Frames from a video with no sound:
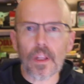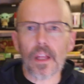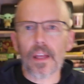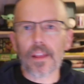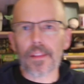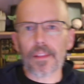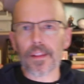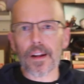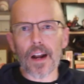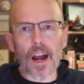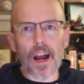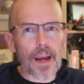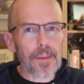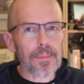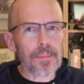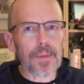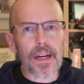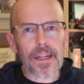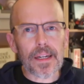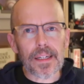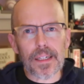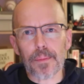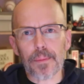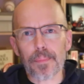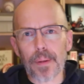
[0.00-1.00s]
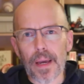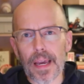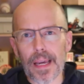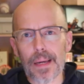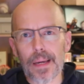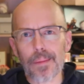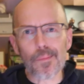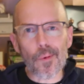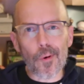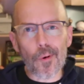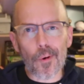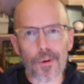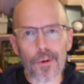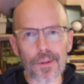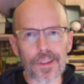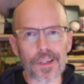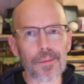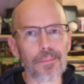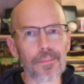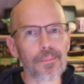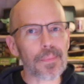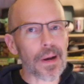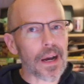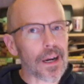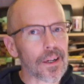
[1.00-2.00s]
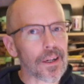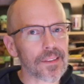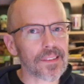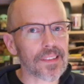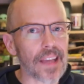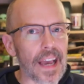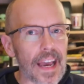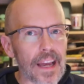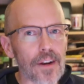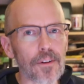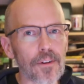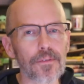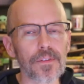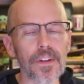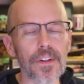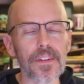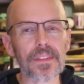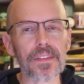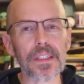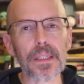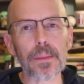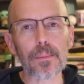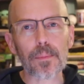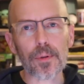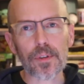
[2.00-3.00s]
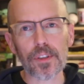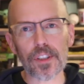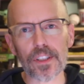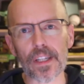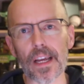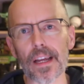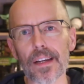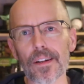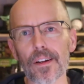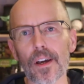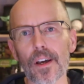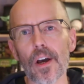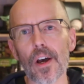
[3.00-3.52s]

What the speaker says: that I'm not going to pay more than about 10 or 15%